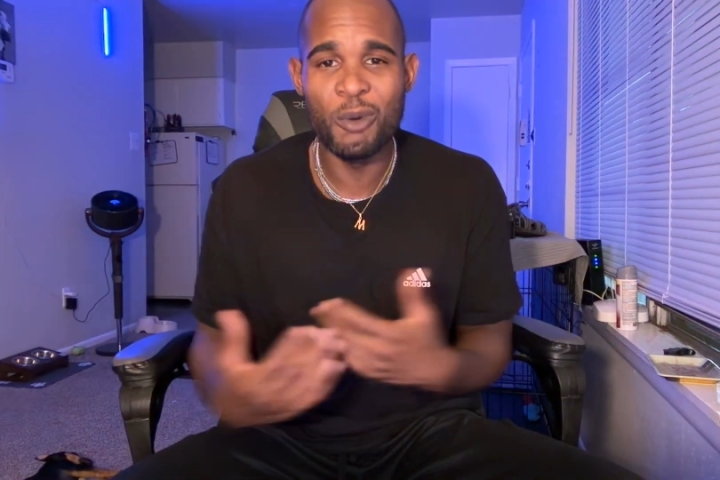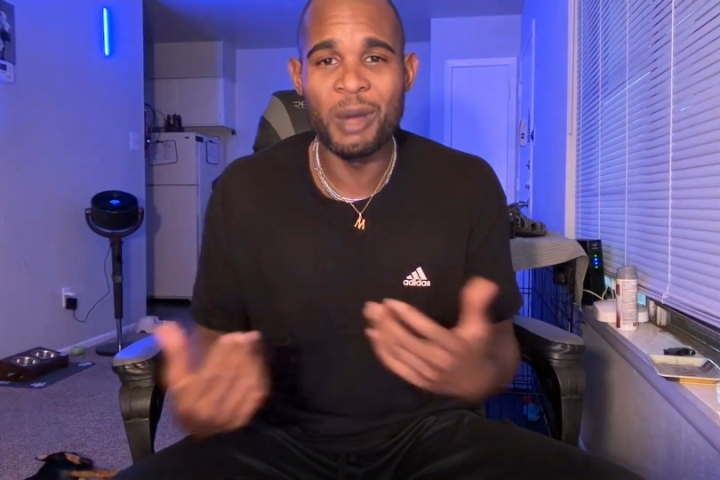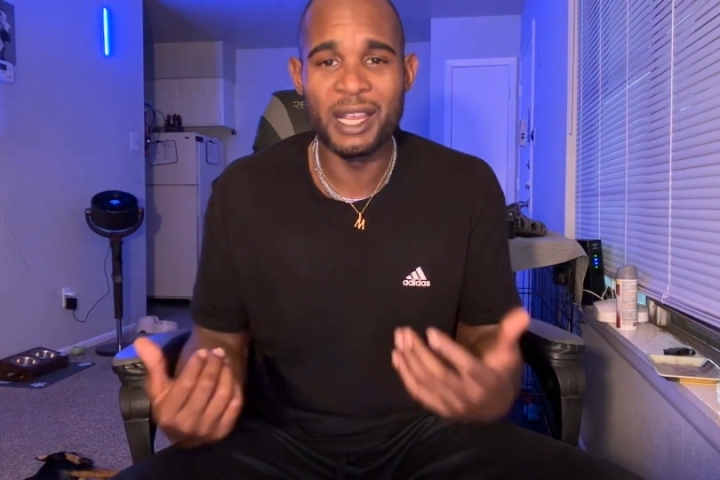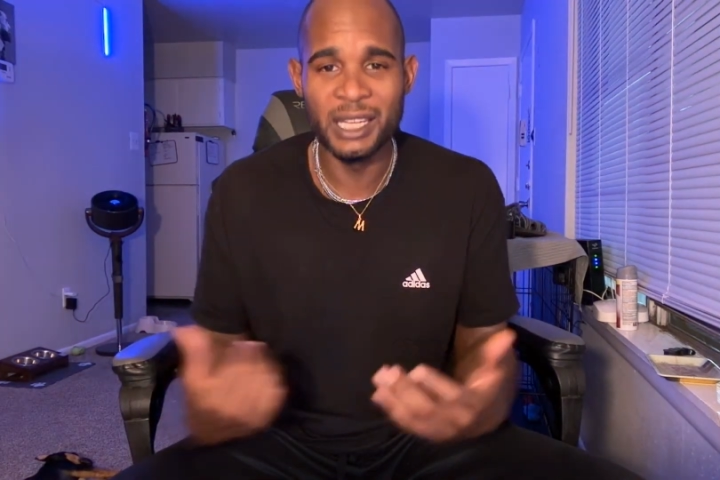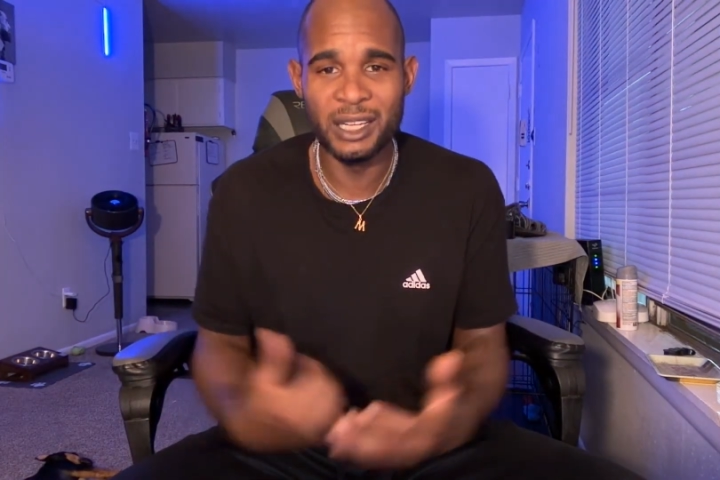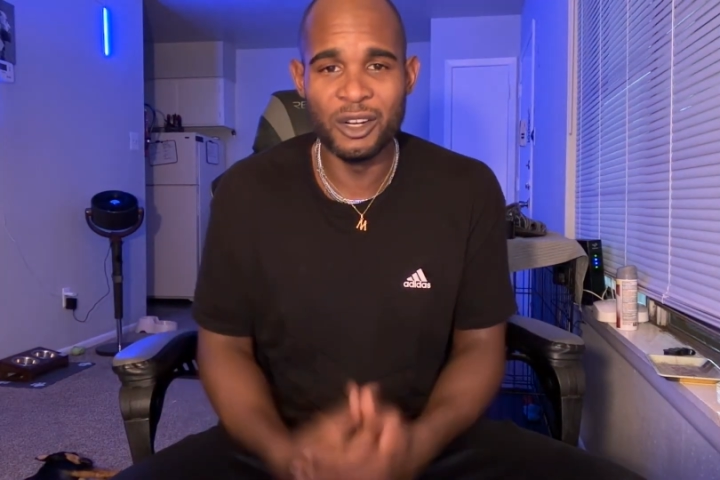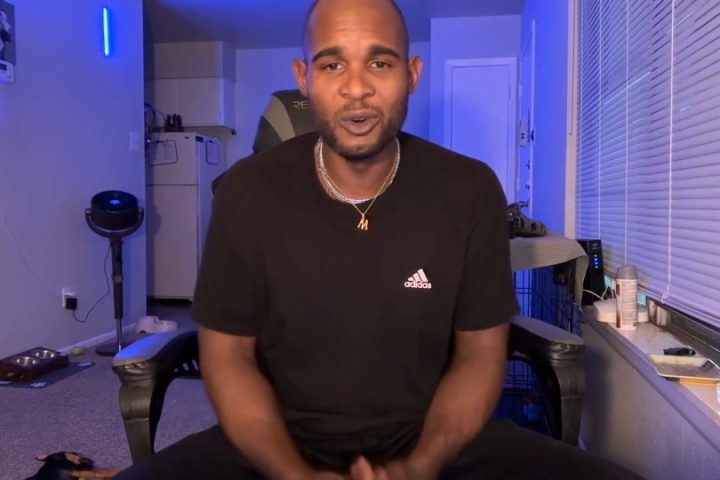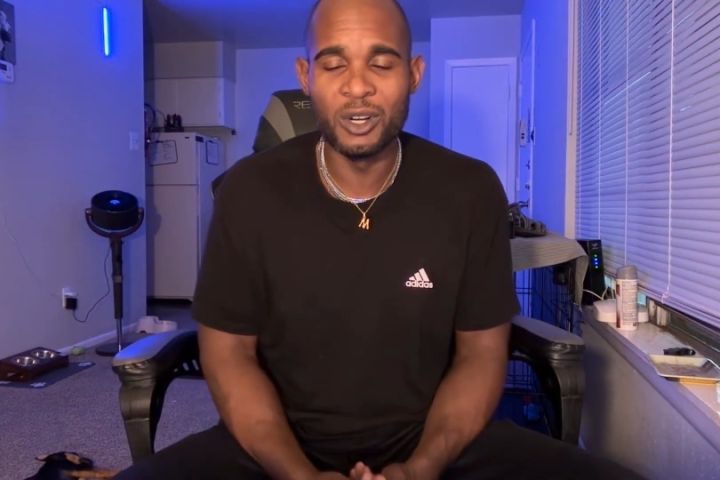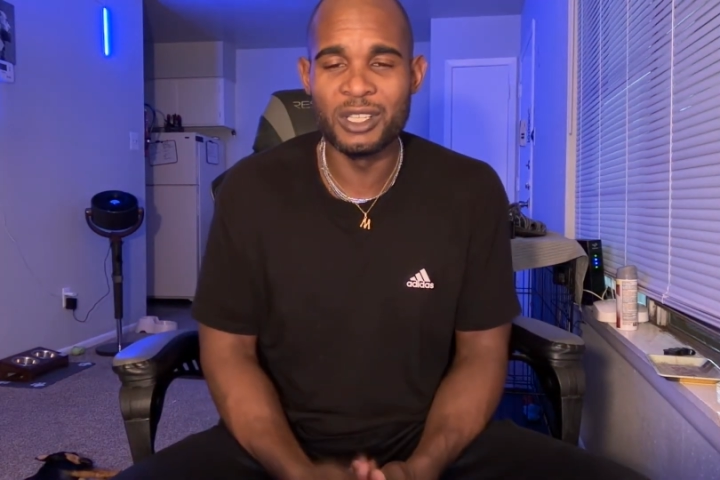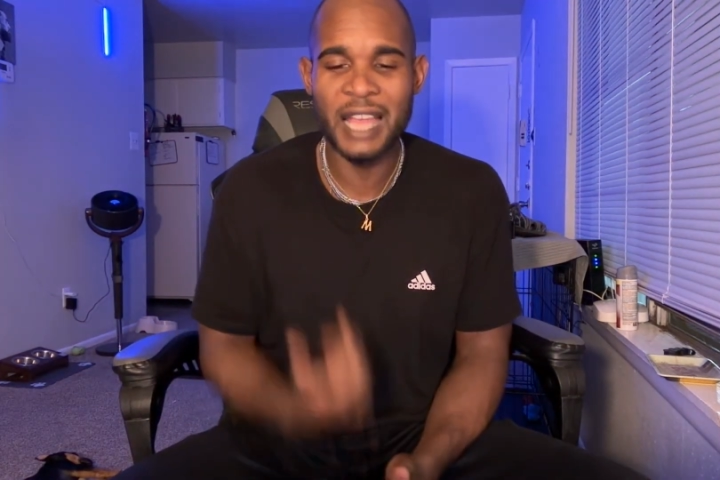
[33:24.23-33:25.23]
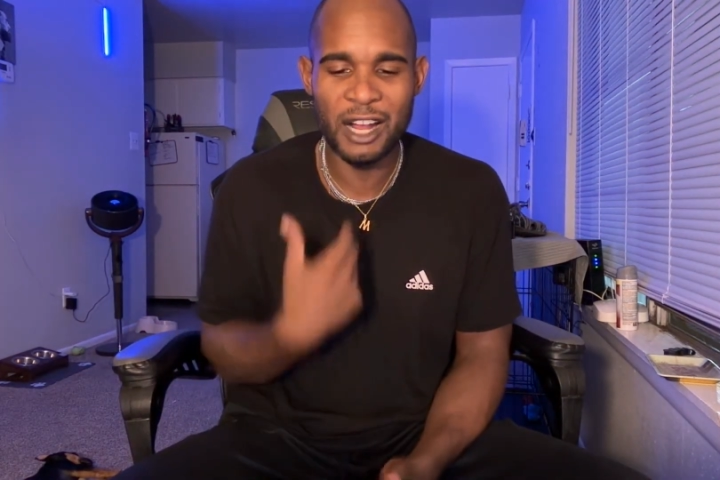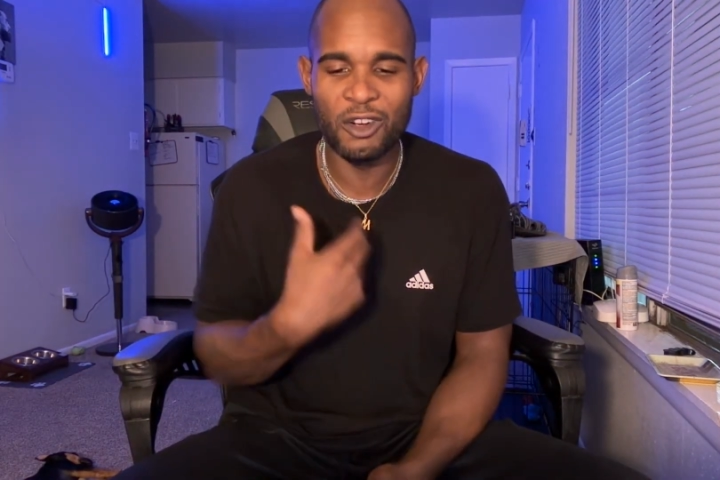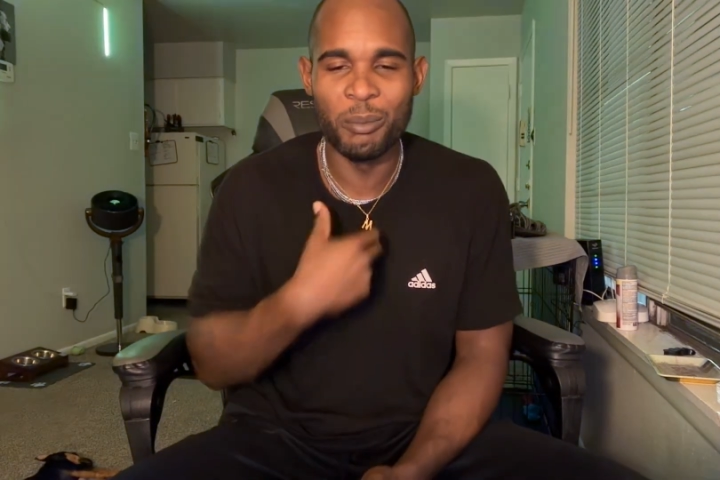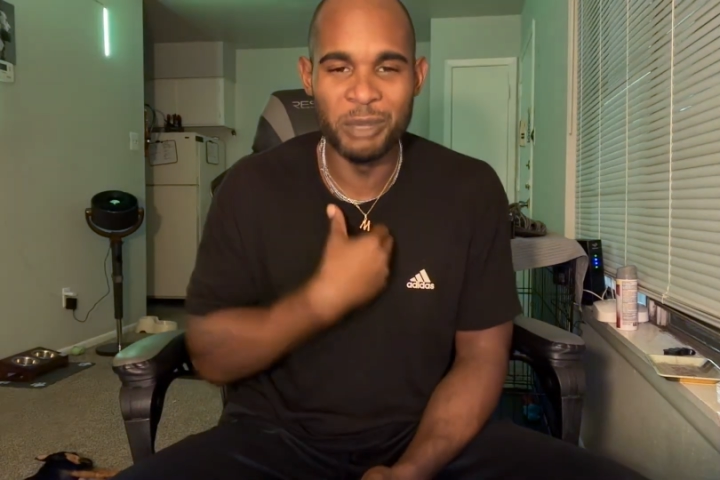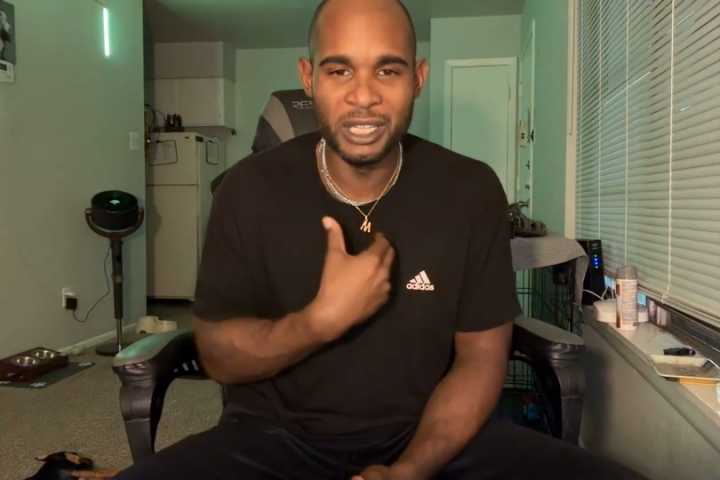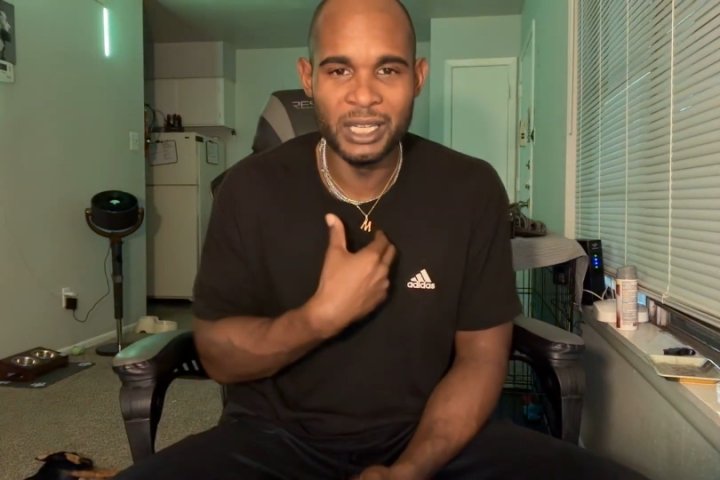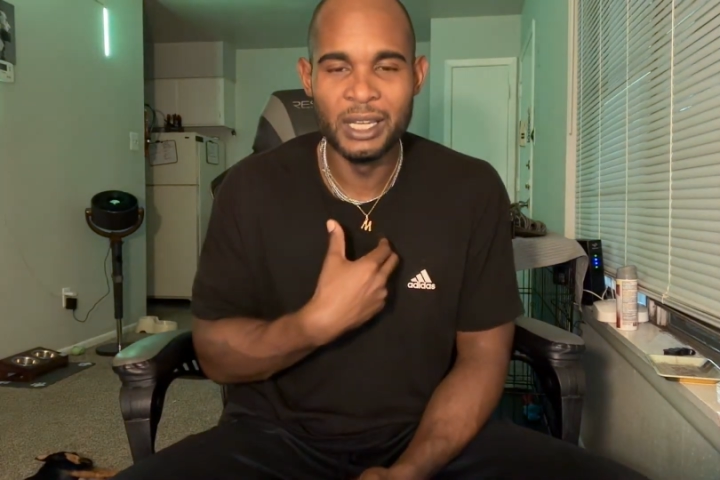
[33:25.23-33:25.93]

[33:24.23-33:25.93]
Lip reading: my ego or attack on me